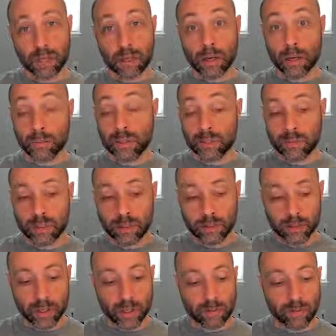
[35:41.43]
I hope these videos
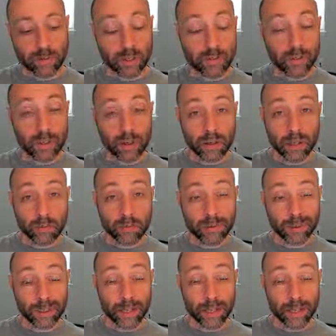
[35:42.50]
are helpful. If they are helpful,